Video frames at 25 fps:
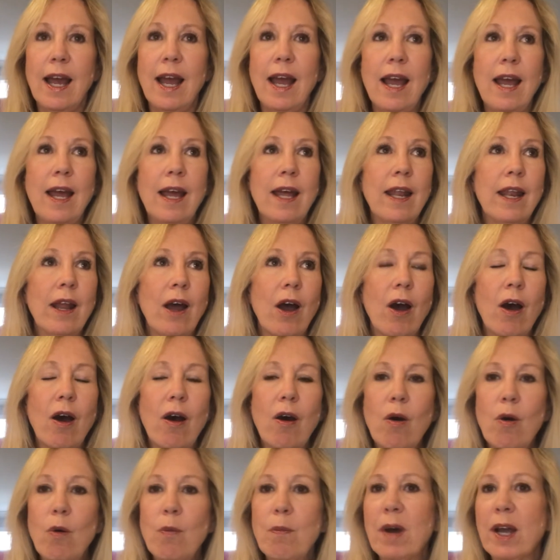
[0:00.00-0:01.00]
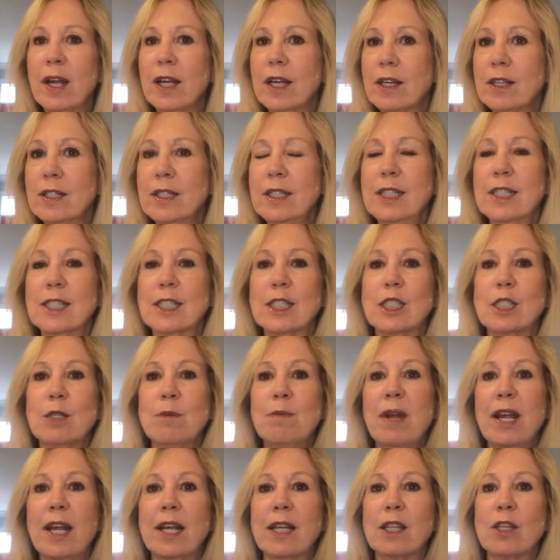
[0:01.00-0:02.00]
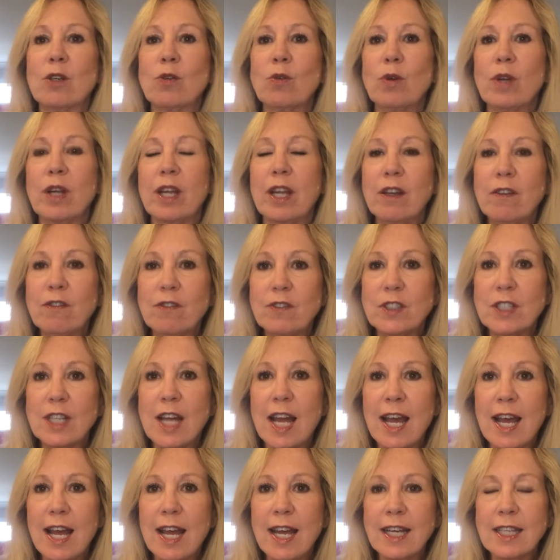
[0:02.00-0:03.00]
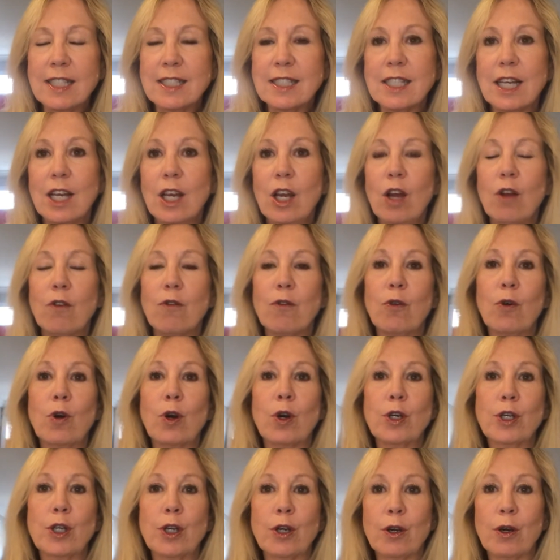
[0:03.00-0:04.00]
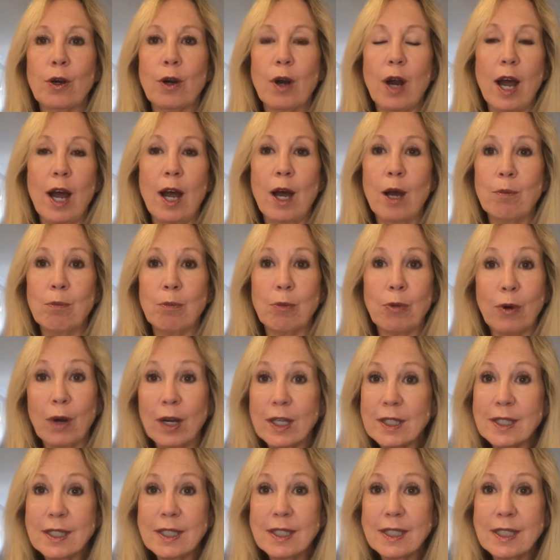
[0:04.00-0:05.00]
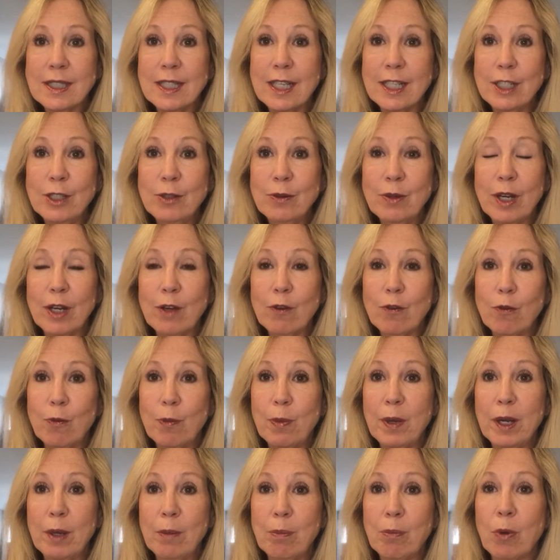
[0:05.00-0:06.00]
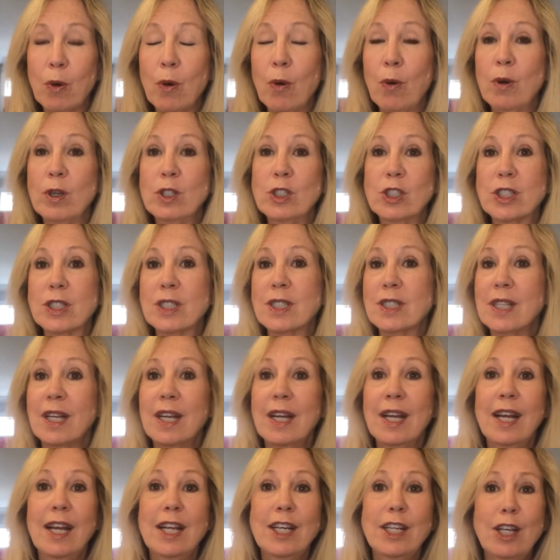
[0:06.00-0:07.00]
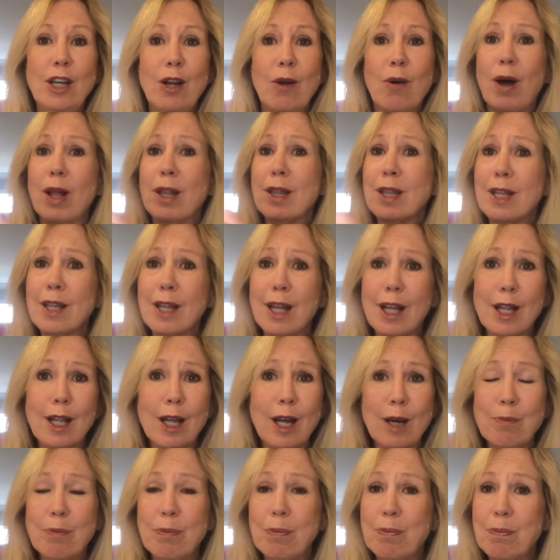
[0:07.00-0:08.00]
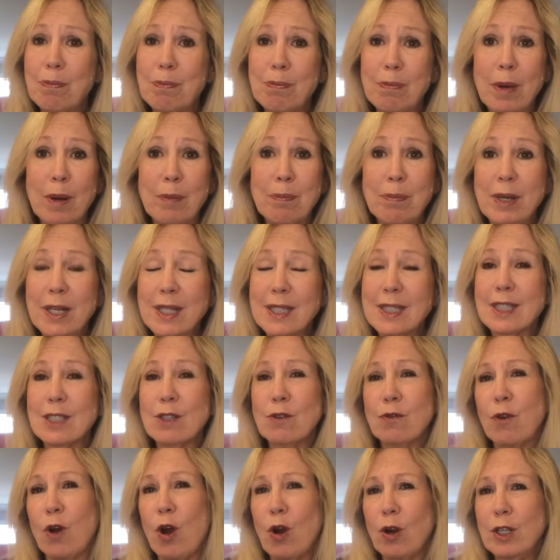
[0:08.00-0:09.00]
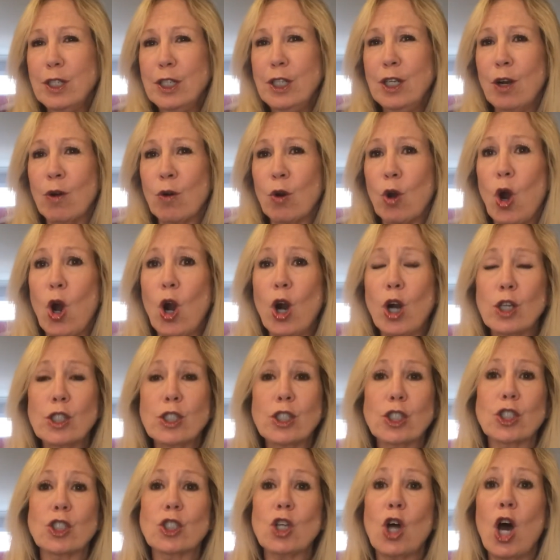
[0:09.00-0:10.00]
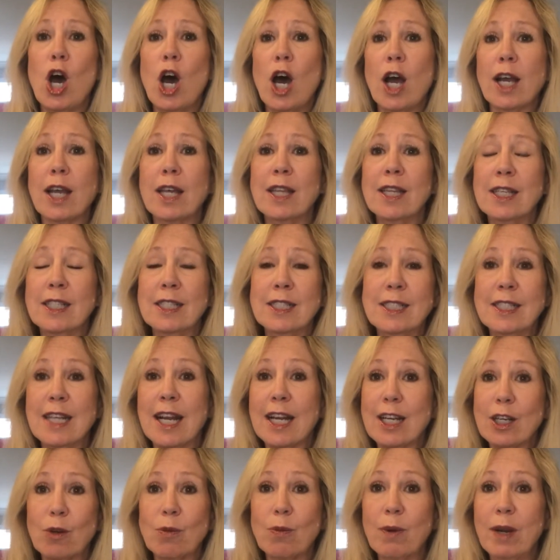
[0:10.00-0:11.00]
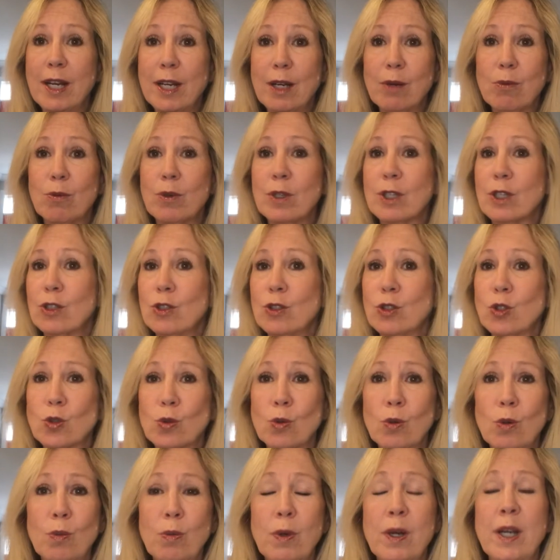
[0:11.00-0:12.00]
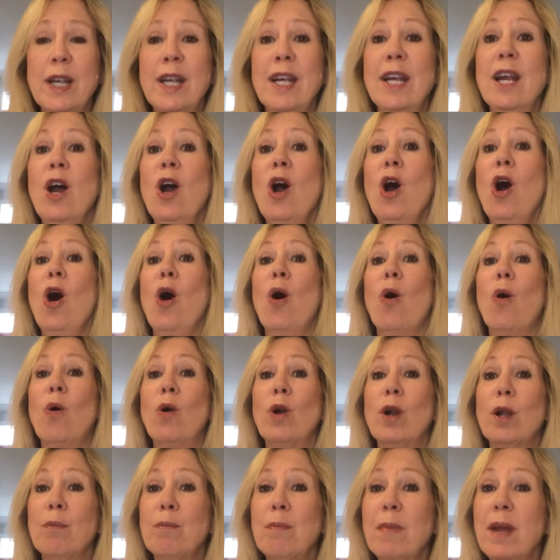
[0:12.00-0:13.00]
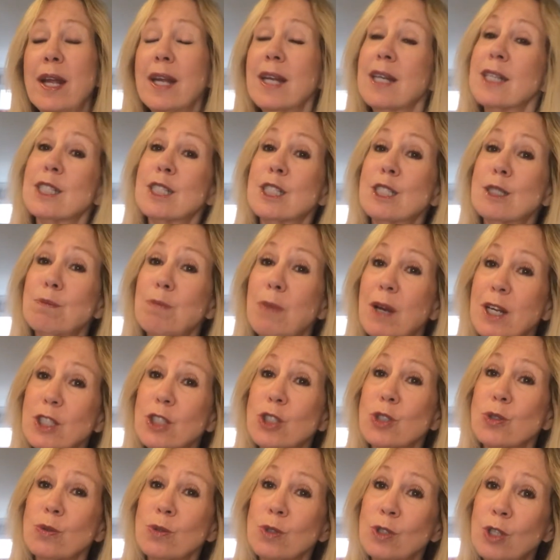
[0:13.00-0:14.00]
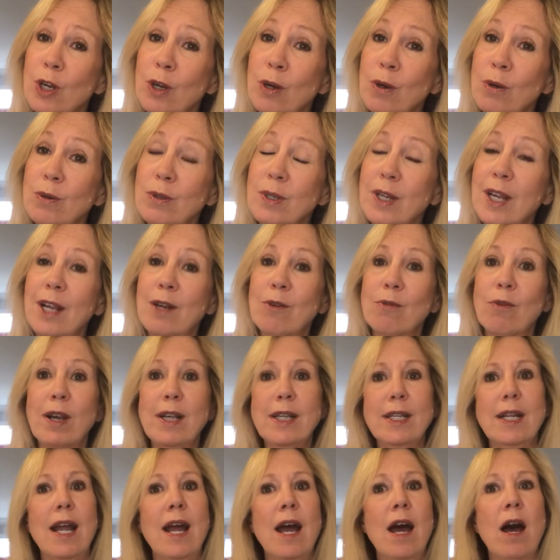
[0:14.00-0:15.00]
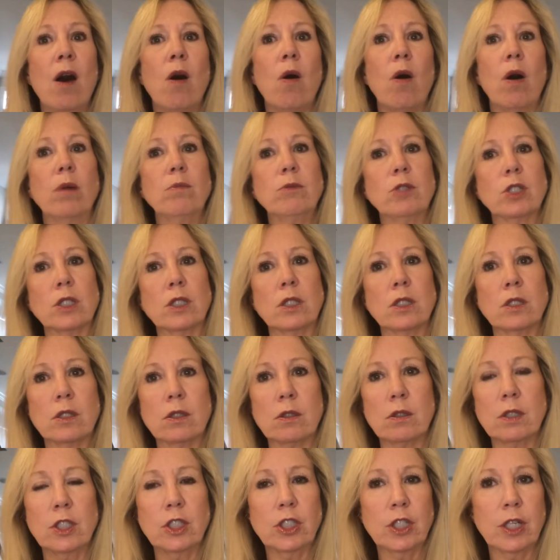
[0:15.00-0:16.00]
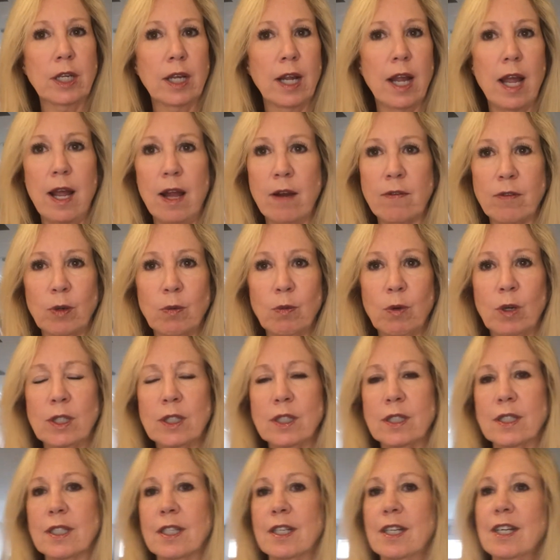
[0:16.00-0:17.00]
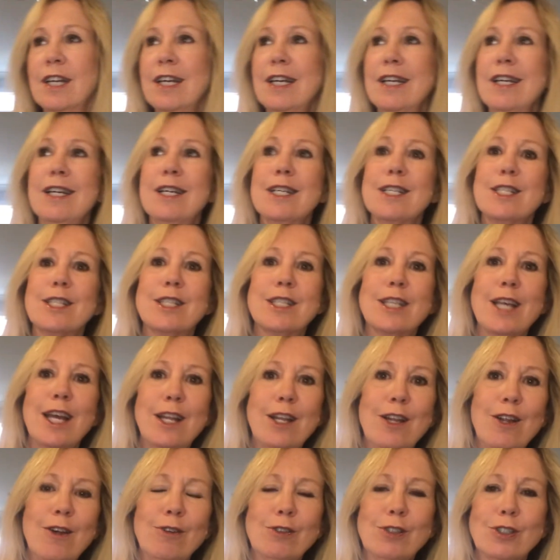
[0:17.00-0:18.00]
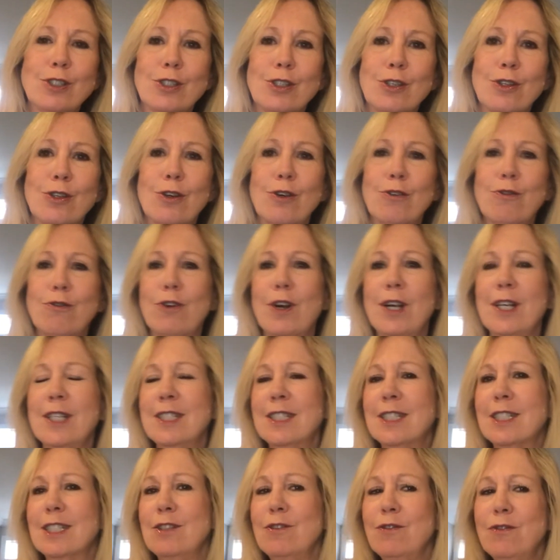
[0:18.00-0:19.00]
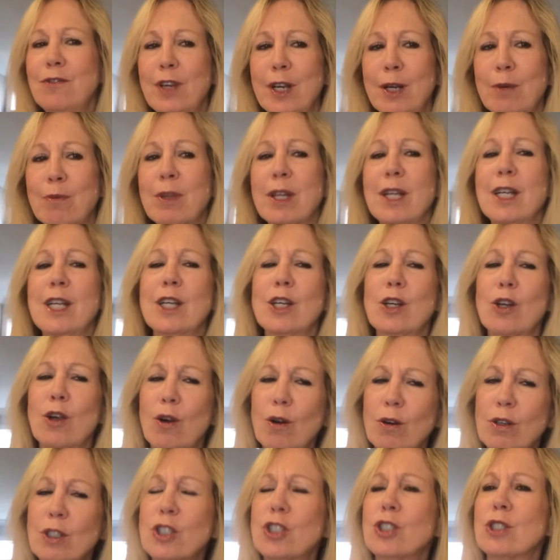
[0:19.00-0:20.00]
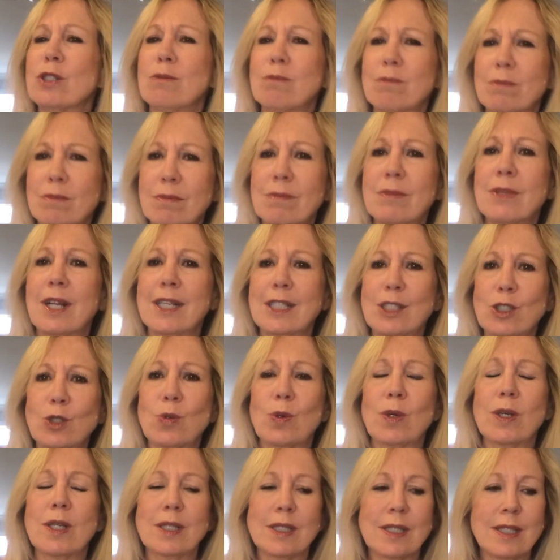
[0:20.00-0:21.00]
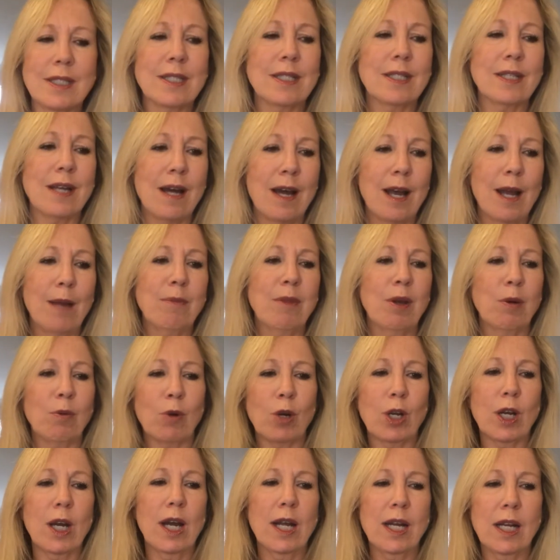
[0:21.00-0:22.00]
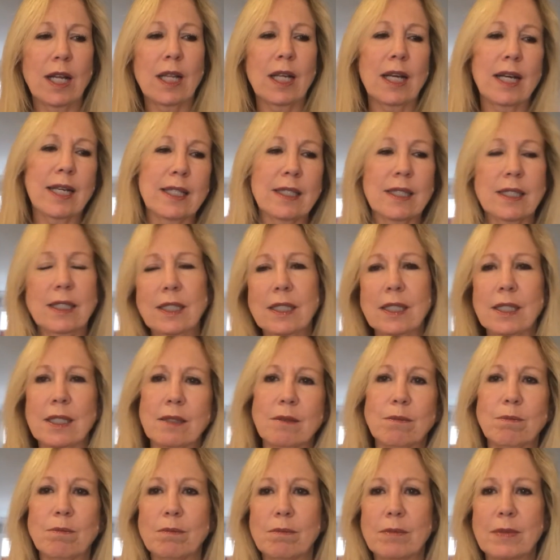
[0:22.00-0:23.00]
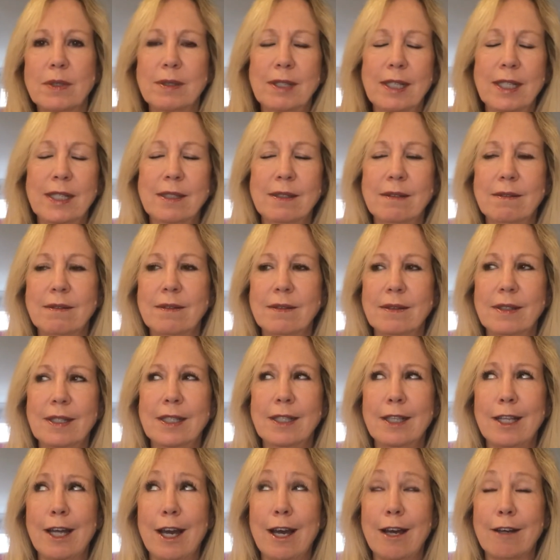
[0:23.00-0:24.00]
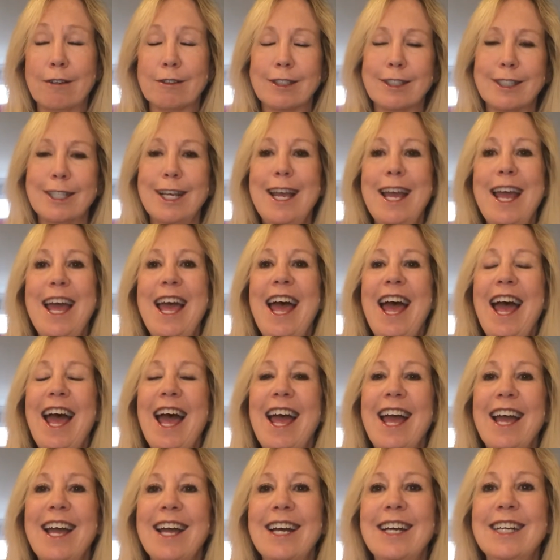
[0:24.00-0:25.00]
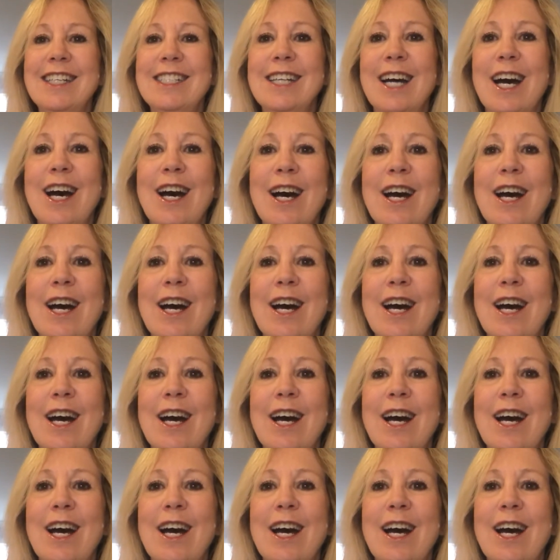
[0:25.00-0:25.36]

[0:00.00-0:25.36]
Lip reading: and oh my goodness, to make little gift tags for your presents that you give people, and just, you know, a piece of, you know, cardstock, and then decorate it with the jewelry, or to make a special note. And right now, I'm just encouraging everyone to send notes to their friends and family and encourage them, like during this time that we're kind of like, you know, in the house. And